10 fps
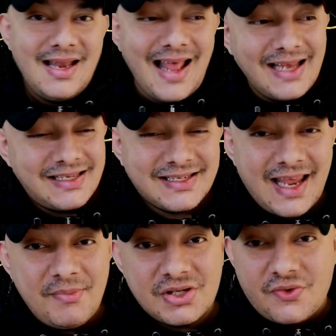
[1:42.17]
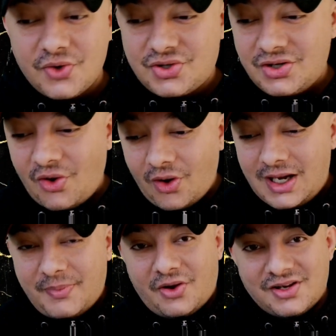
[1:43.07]
Lads, this game is crucial not
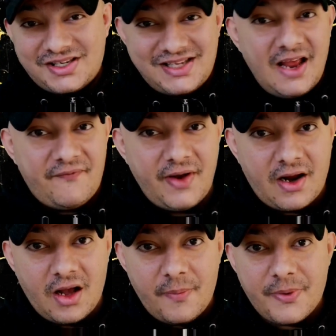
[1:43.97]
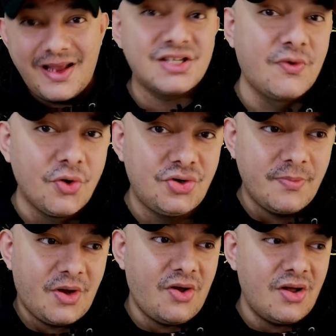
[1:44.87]
only because it's the FA Cup, it's
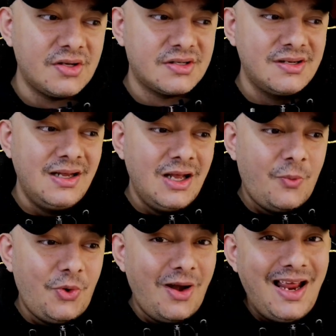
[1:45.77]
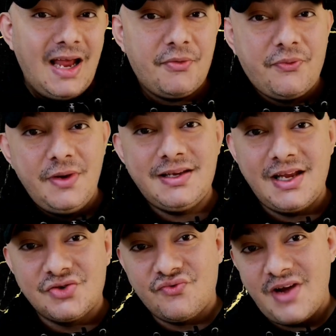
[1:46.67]
crucial because we only have 3
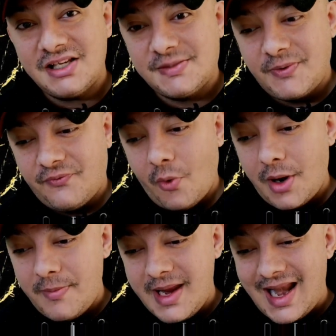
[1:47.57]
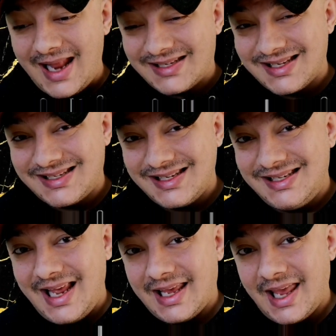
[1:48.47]
days rest before we meet Leicester
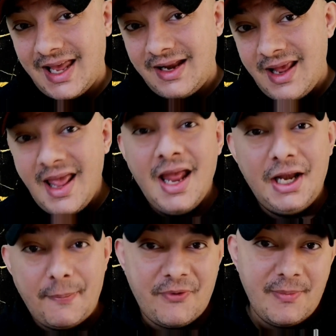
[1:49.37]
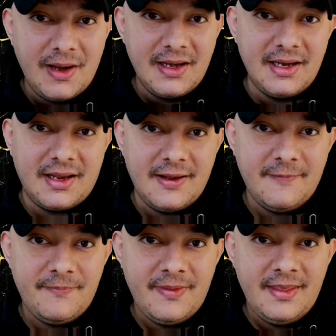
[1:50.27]
City again in the Premier
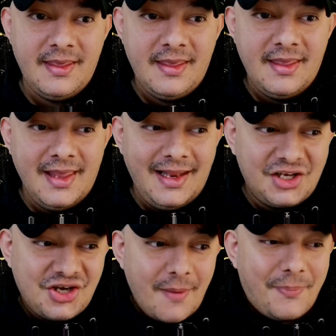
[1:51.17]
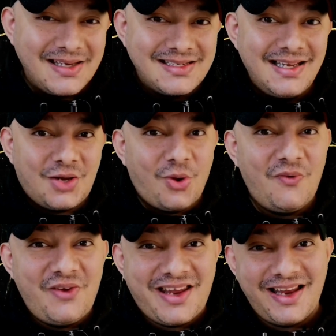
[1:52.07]
League. In the Champions League
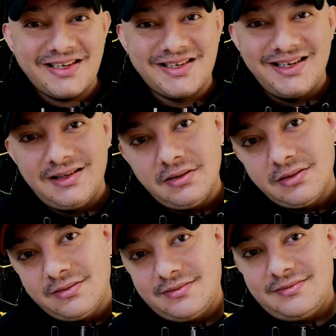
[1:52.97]
qualification